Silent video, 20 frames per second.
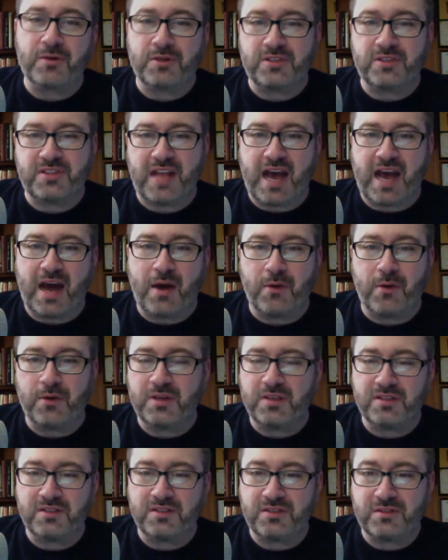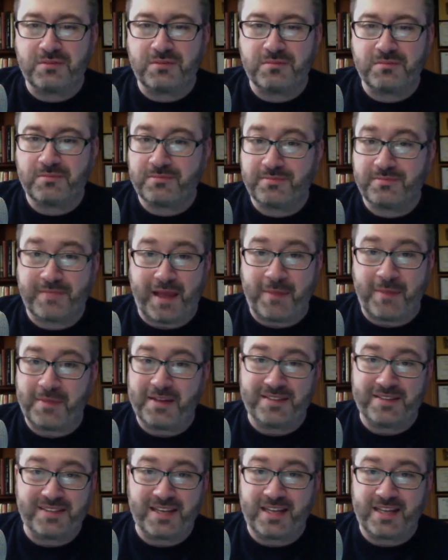now is.
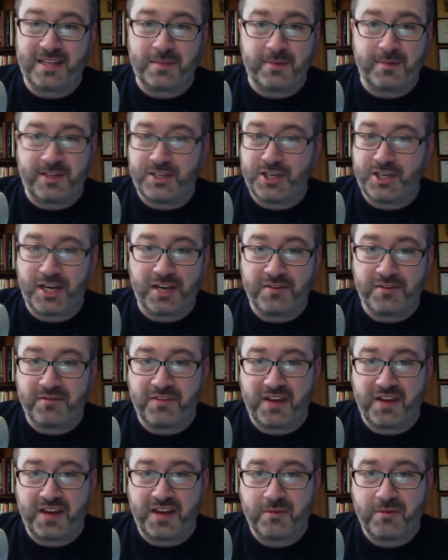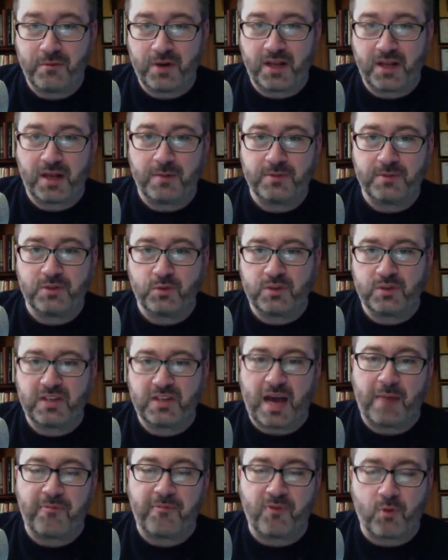It's getting to be chicken feed when it comes to a
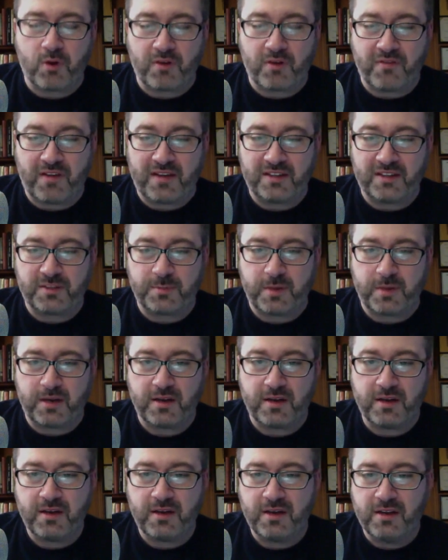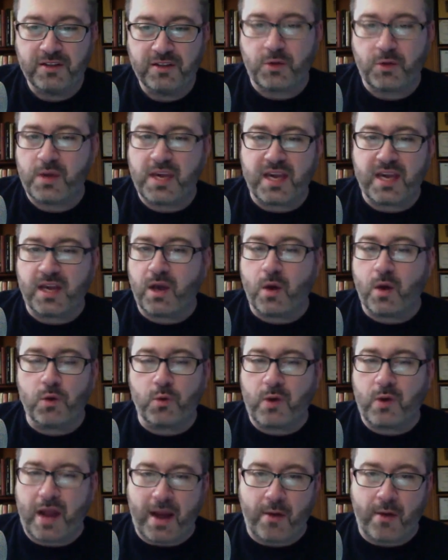top four defenseman. So he could go
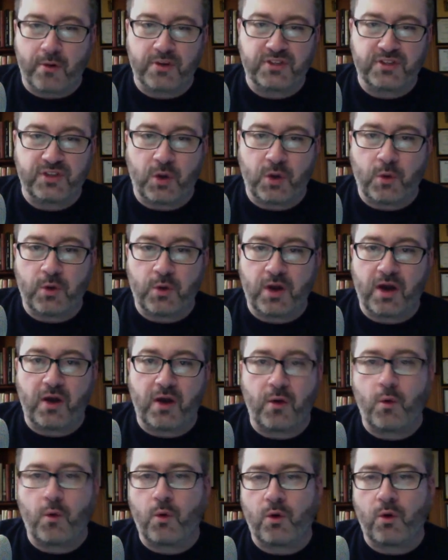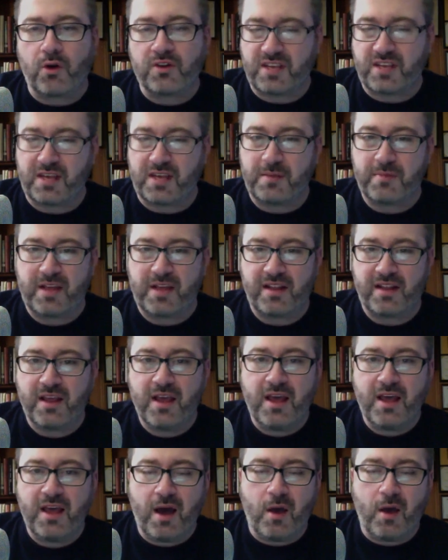to an Arizona or a team
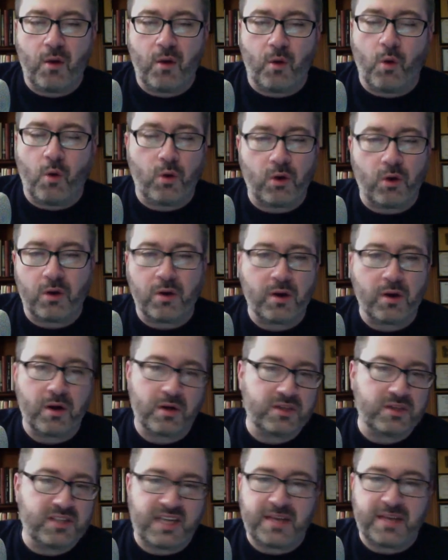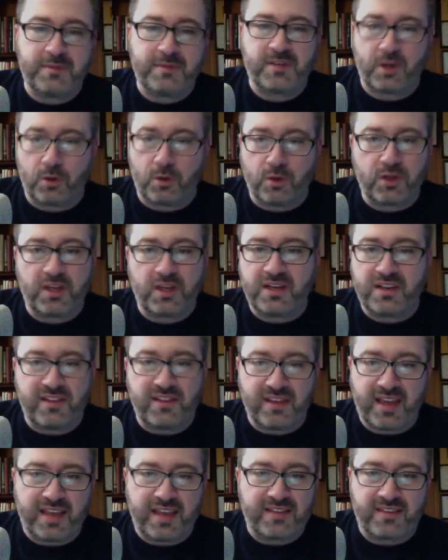teams that are looking
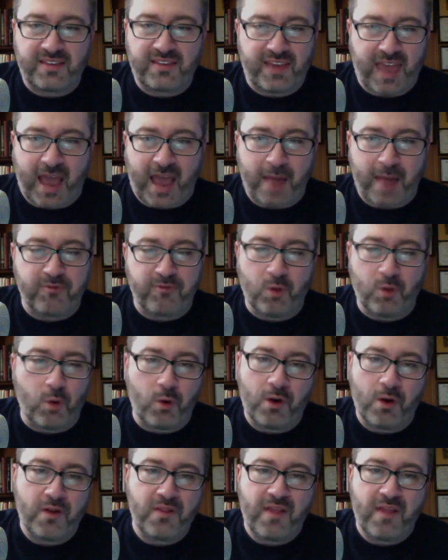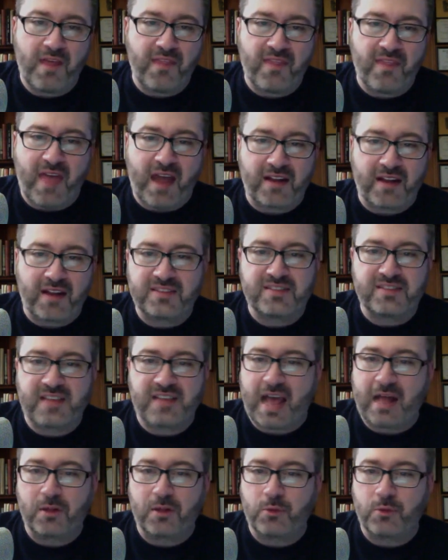to get to the cap floor, and that
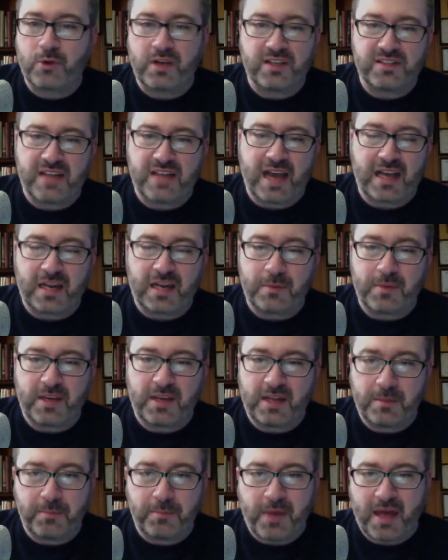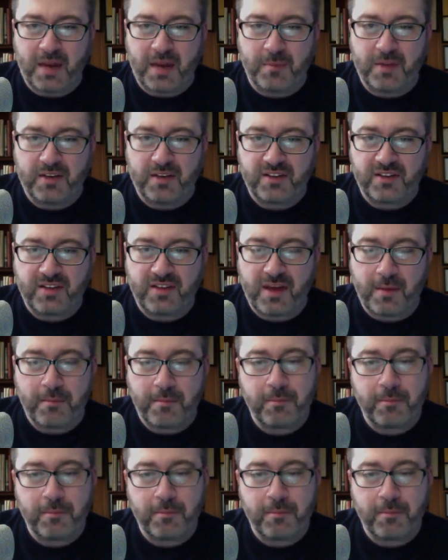salary is not going to be an impediment to them.